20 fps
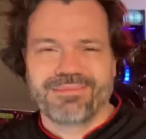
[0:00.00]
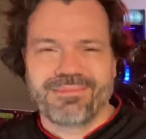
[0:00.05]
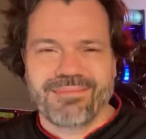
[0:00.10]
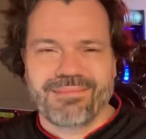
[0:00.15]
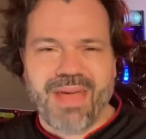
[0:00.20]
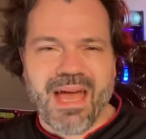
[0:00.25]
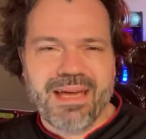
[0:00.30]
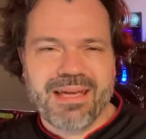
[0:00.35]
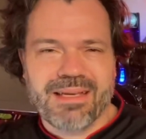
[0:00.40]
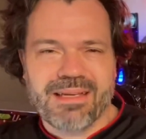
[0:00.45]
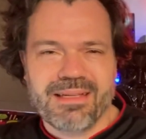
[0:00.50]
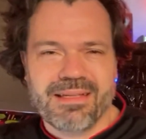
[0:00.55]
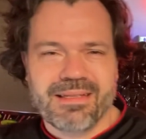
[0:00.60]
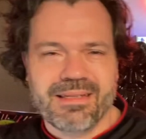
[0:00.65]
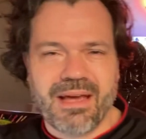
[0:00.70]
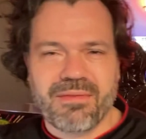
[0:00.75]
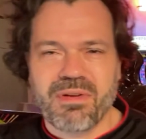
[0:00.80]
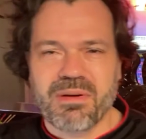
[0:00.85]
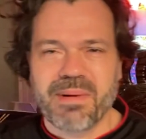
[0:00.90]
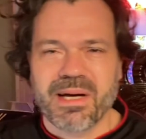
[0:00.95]
Hey
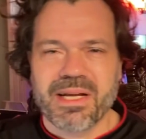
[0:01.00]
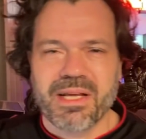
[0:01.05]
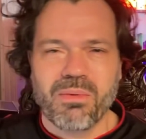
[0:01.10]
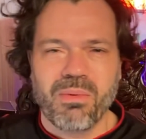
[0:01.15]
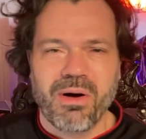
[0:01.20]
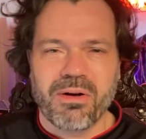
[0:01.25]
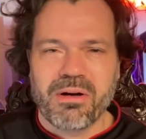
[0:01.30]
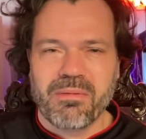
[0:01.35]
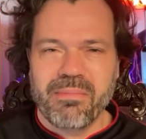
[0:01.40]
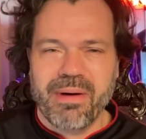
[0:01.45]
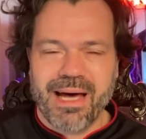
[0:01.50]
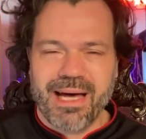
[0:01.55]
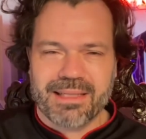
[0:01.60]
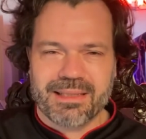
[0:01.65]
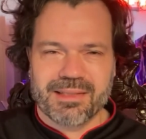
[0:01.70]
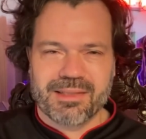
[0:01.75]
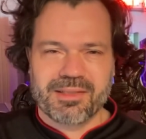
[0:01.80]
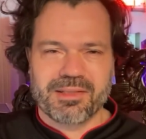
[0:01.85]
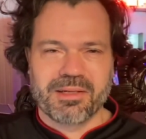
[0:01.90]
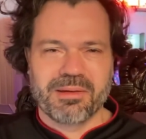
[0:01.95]
everybody, welcome back
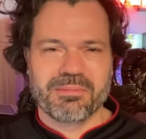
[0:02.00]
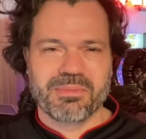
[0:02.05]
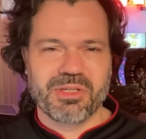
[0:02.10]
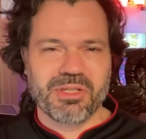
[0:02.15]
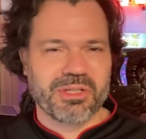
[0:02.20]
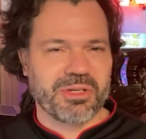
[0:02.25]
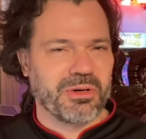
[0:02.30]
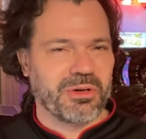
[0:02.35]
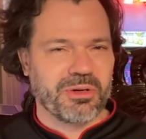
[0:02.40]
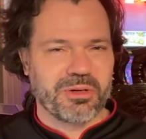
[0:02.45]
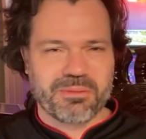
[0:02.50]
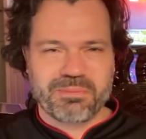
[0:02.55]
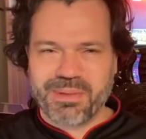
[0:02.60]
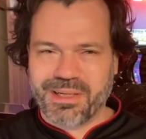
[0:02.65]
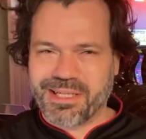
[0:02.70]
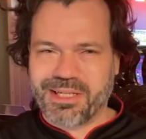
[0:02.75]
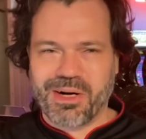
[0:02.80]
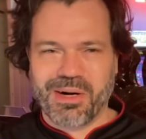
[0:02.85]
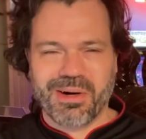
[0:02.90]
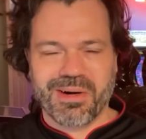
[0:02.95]
to some good old
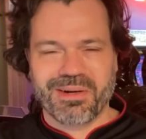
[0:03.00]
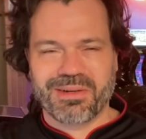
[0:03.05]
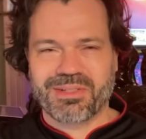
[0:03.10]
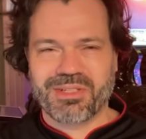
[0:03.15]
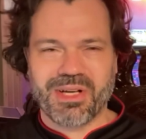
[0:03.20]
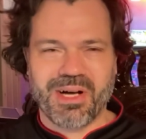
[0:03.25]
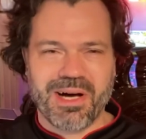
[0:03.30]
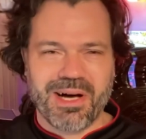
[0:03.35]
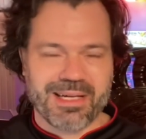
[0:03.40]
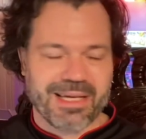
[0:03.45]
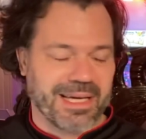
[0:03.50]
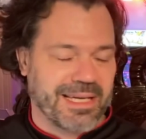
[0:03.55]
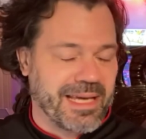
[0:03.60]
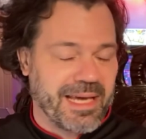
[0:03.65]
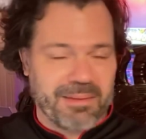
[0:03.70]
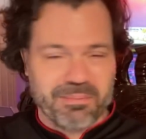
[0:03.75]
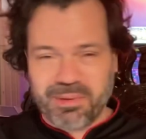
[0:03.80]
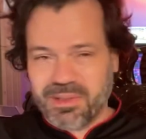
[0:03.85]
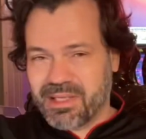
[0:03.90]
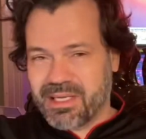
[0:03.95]
Picard talk. I
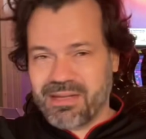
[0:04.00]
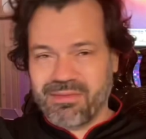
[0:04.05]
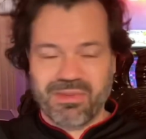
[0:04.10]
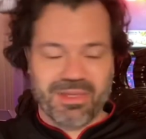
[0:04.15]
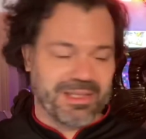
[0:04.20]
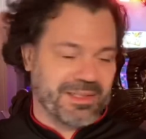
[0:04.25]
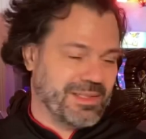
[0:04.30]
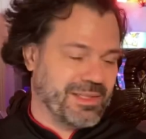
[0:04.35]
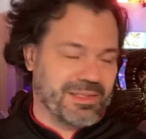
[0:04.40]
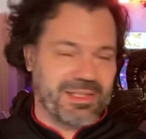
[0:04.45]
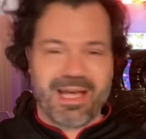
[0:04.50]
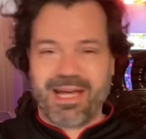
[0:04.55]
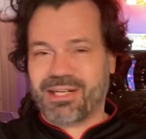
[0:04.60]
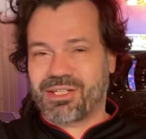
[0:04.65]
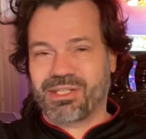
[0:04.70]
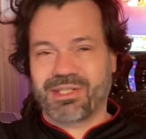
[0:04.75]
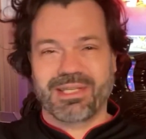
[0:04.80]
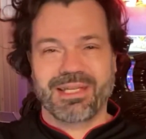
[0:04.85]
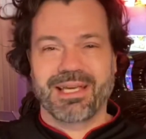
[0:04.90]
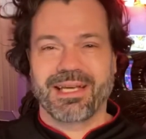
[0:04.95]
can't believe this. It's
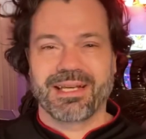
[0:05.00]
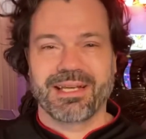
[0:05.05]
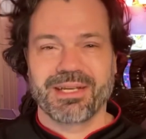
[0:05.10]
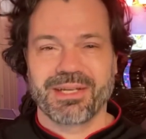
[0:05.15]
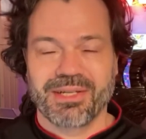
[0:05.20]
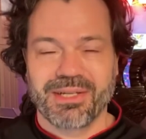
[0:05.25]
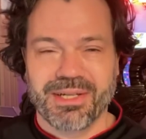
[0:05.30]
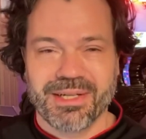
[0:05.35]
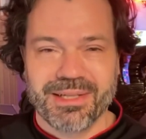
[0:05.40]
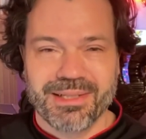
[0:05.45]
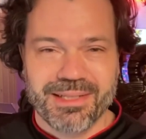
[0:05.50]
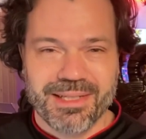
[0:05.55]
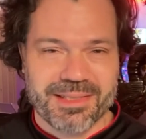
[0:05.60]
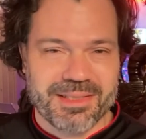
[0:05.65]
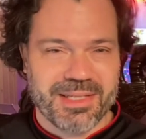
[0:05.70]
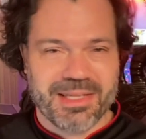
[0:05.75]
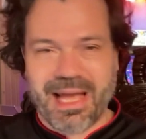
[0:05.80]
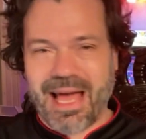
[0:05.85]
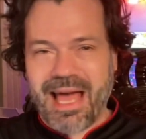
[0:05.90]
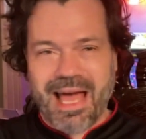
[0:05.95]
actually getting good.
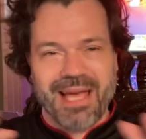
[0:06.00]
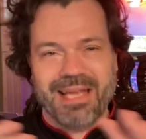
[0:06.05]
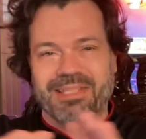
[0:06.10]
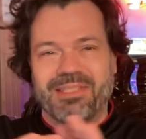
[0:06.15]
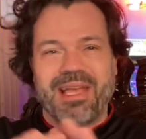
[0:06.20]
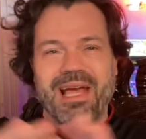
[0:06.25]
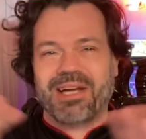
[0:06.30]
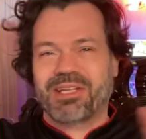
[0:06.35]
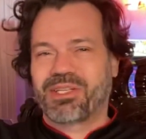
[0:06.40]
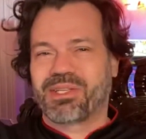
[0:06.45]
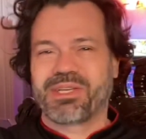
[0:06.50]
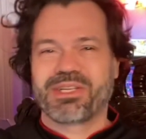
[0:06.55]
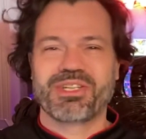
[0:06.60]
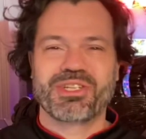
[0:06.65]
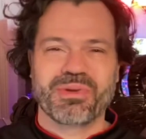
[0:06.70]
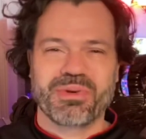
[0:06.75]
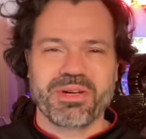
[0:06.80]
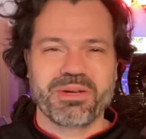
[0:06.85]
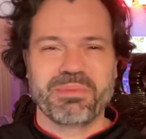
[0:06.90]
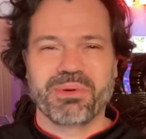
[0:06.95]
It's actually
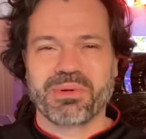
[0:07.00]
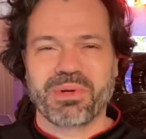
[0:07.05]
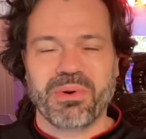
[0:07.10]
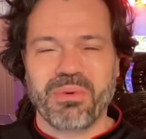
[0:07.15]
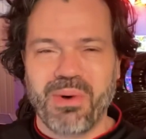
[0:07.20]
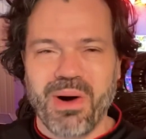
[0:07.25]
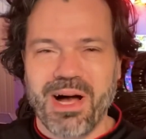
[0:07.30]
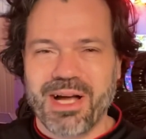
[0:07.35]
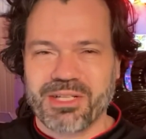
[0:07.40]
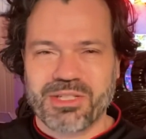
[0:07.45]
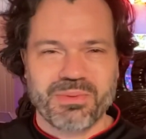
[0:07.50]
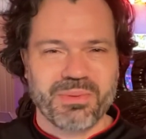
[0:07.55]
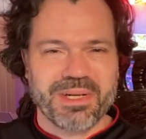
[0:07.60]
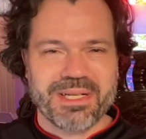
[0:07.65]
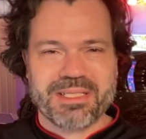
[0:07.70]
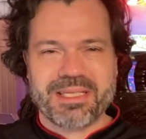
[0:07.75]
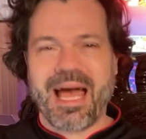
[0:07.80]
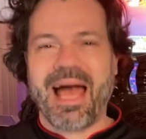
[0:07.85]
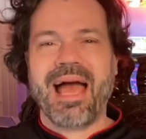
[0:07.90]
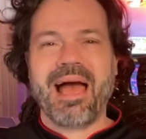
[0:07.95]
enjoyable to watch. What
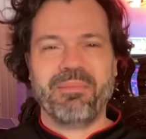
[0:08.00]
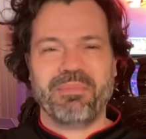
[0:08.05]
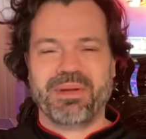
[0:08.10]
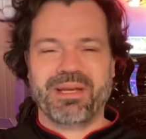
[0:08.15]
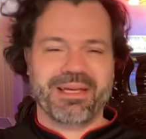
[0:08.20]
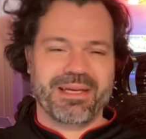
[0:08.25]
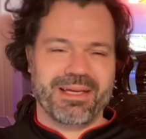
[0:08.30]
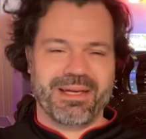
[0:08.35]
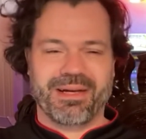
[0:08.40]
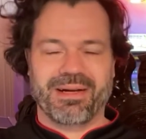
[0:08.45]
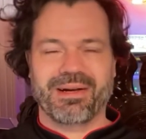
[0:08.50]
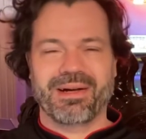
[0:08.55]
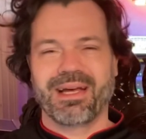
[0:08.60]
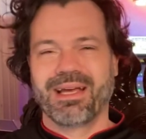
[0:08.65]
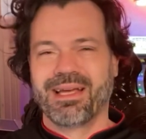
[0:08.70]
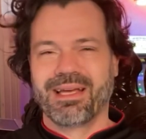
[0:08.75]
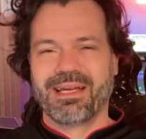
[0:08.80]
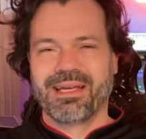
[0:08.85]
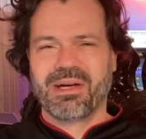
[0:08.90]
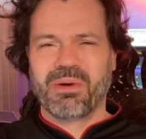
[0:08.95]
is happening here?
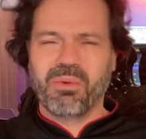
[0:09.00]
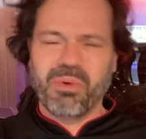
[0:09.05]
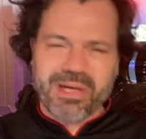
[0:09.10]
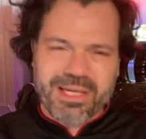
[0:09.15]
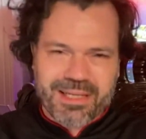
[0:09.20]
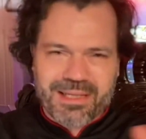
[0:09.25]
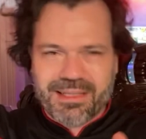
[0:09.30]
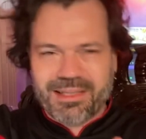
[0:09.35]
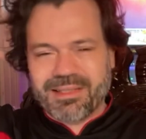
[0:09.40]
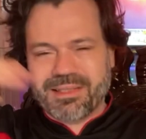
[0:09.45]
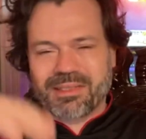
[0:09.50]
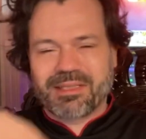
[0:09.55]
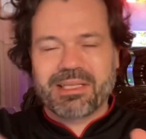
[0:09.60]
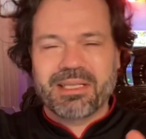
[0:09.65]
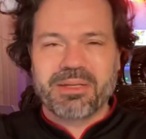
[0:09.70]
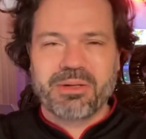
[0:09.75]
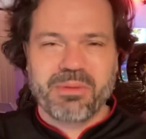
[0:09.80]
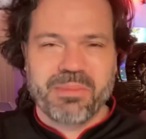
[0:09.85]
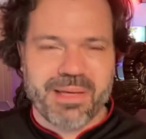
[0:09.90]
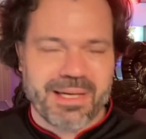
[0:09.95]
We'll get into this a
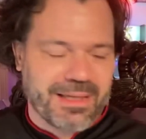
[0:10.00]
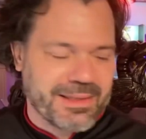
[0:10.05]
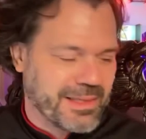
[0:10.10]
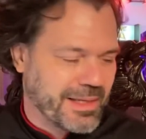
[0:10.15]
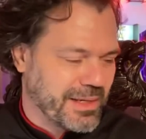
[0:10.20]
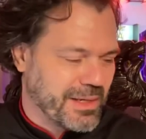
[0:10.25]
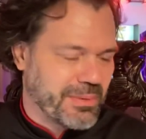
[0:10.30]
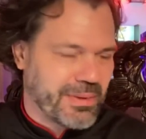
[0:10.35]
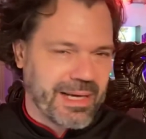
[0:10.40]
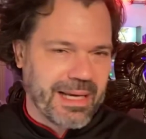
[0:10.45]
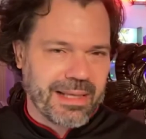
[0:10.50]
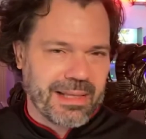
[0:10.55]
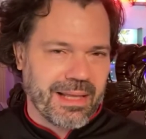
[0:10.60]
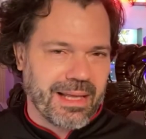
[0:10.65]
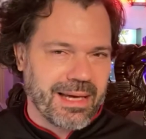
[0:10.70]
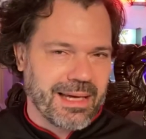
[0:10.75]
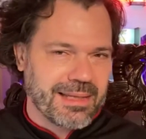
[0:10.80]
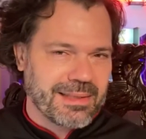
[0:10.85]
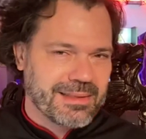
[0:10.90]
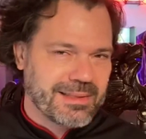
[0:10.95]
little bit. I'll tell you what I
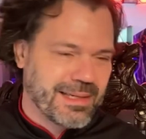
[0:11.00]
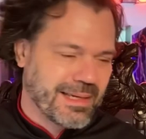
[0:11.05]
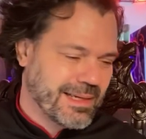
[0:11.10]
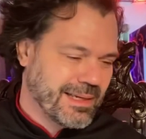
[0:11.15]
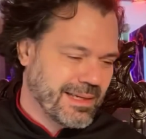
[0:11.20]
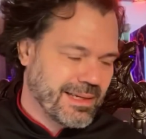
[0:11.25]
liked.